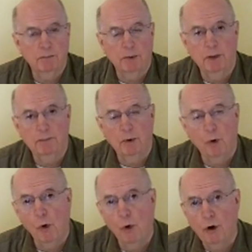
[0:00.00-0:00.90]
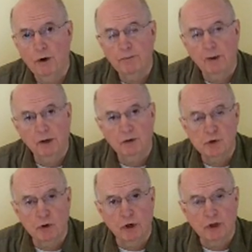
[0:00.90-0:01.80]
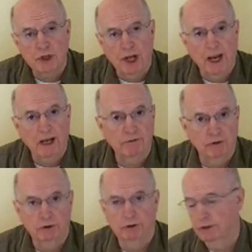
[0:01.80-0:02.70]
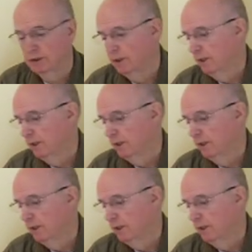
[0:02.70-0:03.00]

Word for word: pump or the bulk storage tank filter.